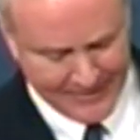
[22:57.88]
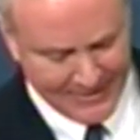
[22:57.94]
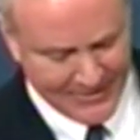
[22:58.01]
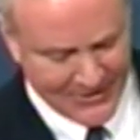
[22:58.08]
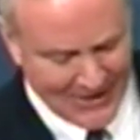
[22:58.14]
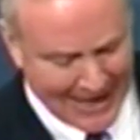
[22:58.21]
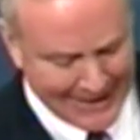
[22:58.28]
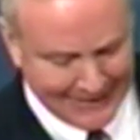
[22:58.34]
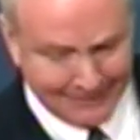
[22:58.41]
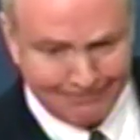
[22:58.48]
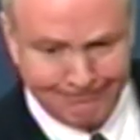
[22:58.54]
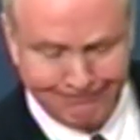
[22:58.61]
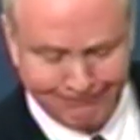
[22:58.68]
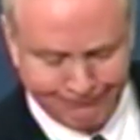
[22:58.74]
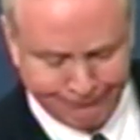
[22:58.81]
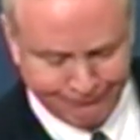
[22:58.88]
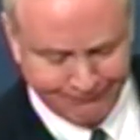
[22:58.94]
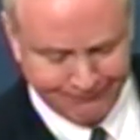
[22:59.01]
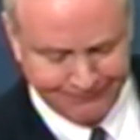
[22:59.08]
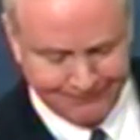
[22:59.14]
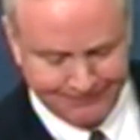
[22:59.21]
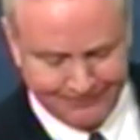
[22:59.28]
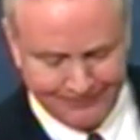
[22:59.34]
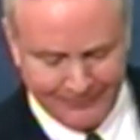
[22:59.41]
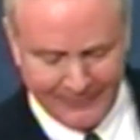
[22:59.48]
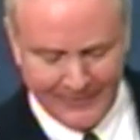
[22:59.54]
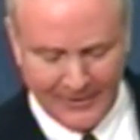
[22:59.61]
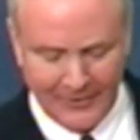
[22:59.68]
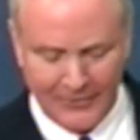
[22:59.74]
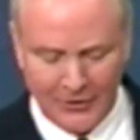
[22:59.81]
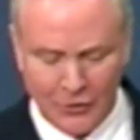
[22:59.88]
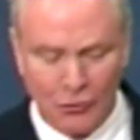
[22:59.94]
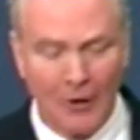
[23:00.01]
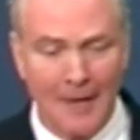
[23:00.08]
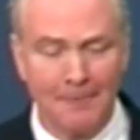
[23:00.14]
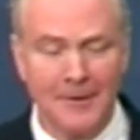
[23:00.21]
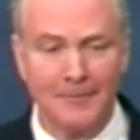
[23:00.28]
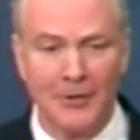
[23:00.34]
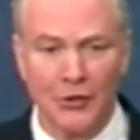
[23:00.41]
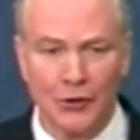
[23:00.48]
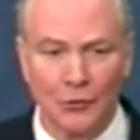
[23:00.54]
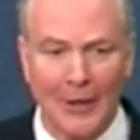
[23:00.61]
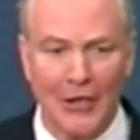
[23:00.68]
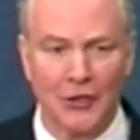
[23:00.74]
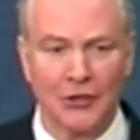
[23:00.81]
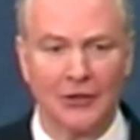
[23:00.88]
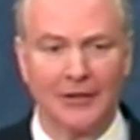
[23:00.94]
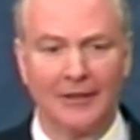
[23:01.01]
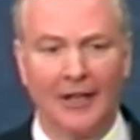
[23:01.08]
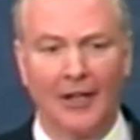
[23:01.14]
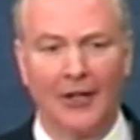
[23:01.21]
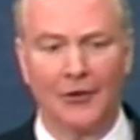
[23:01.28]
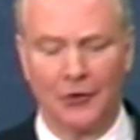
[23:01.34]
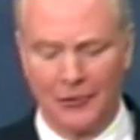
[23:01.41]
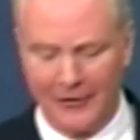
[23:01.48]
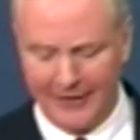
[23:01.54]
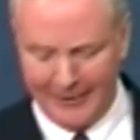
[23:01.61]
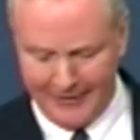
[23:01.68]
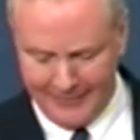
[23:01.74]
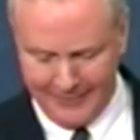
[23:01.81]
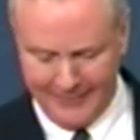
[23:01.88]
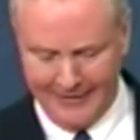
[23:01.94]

Second, the Trump administration, under the